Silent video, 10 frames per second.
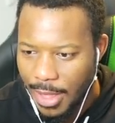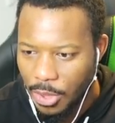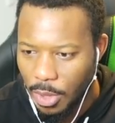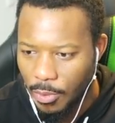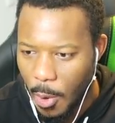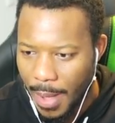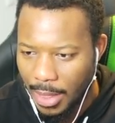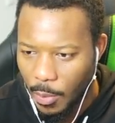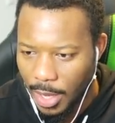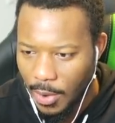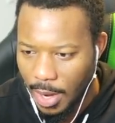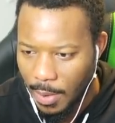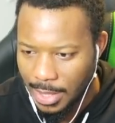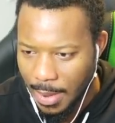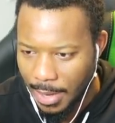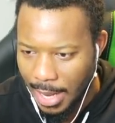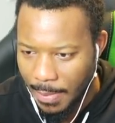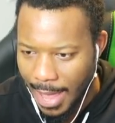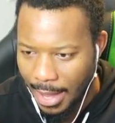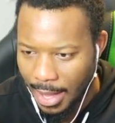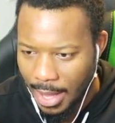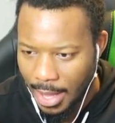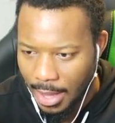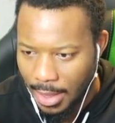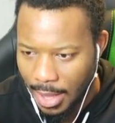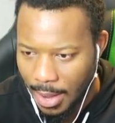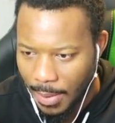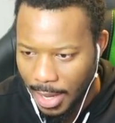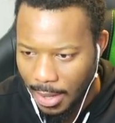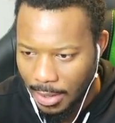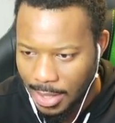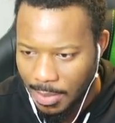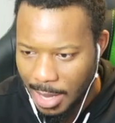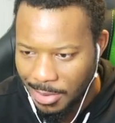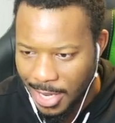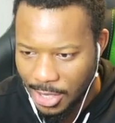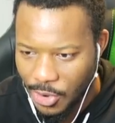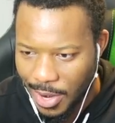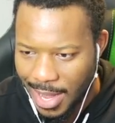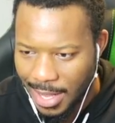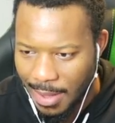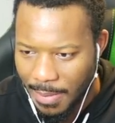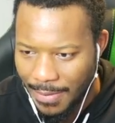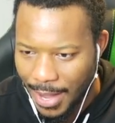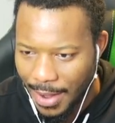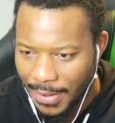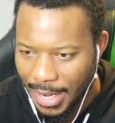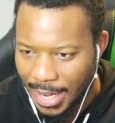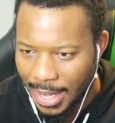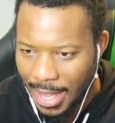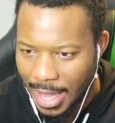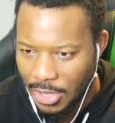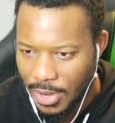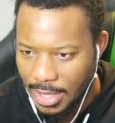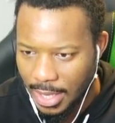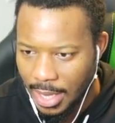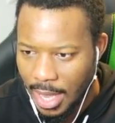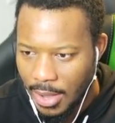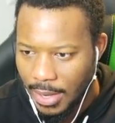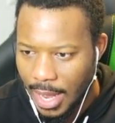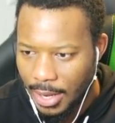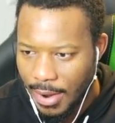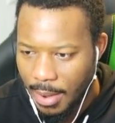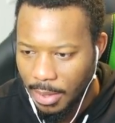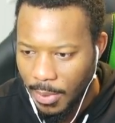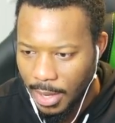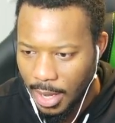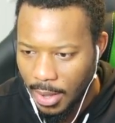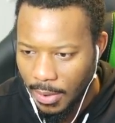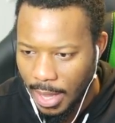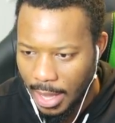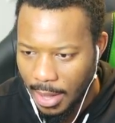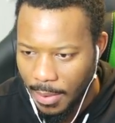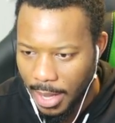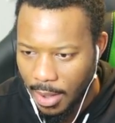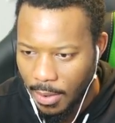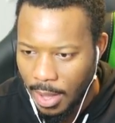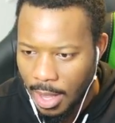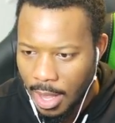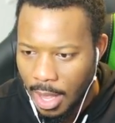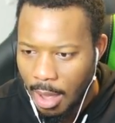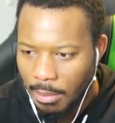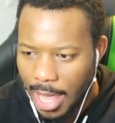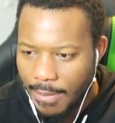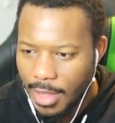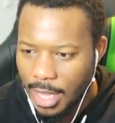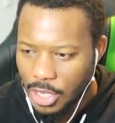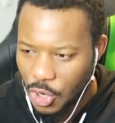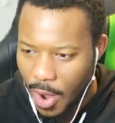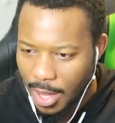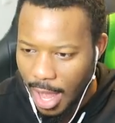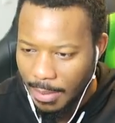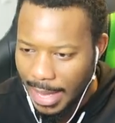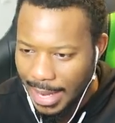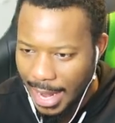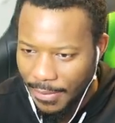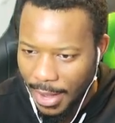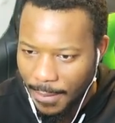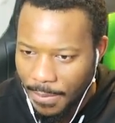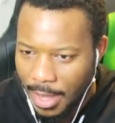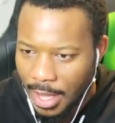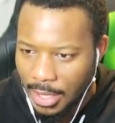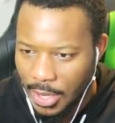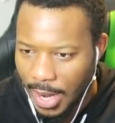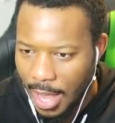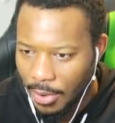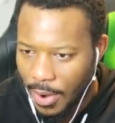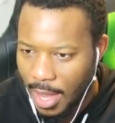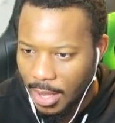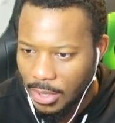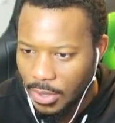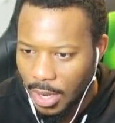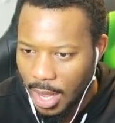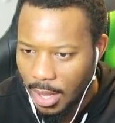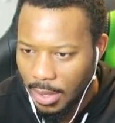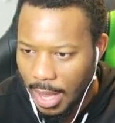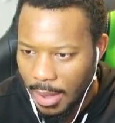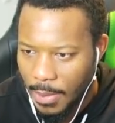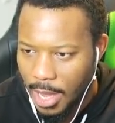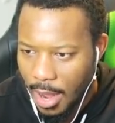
if I threw the rope out the window and I wasn't able to get it back. There we go. Sometimes touchscreen can be very, very interesting. You cannot interact with the window. Okay, there we go. I'm leaving this joint. I'm getting out of here. Let's go down. Great, you can scroll down. Okay, be